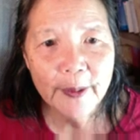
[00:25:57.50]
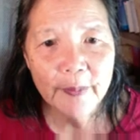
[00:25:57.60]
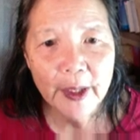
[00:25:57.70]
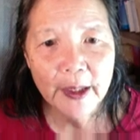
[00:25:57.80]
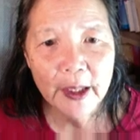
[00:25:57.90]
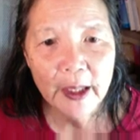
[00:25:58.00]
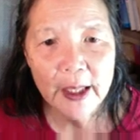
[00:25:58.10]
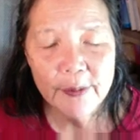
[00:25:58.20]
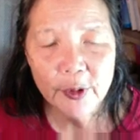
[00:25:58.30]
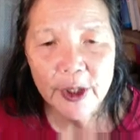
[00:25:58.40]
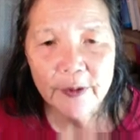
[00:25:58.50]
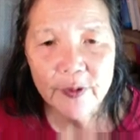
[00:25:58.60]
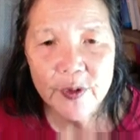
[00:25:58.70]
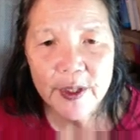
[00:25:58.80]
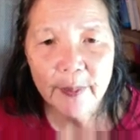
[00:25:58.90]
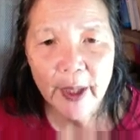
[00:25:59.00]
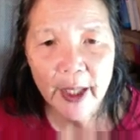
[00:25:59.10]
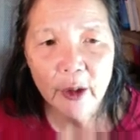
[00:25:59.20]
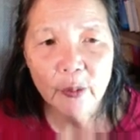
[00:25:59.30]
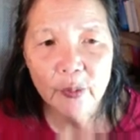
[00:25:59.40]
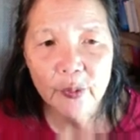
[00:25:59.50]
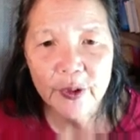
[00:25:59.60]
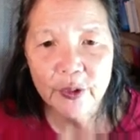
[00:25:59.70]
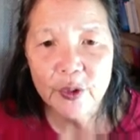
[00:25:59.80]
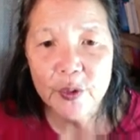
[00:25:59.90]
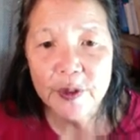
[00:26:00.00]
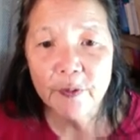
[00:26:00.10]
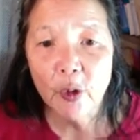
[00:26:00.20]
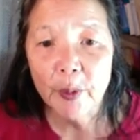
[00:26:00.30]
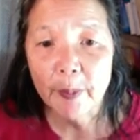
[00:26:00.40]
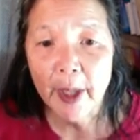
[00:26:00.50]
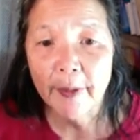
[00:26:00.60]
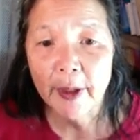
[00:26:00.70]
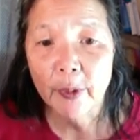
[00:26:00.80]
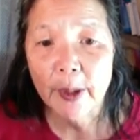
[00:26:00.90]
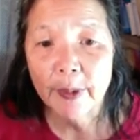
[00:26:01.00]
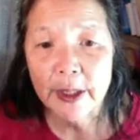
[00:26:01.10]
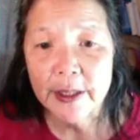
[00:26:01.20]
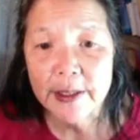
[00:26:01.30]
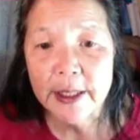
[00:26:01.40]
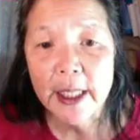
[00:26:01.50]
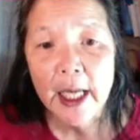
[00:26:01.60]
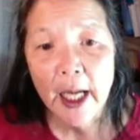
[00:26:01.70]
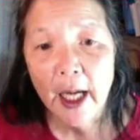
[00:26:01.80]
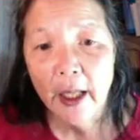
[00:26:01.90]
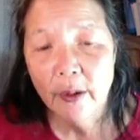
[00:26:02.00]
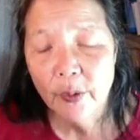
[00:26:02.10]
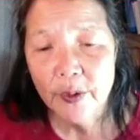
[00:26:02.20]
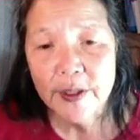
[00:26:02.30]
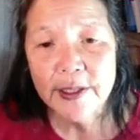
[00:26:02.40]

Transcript: at them, and it will give you some help with your use of homeopathic remedies. Go to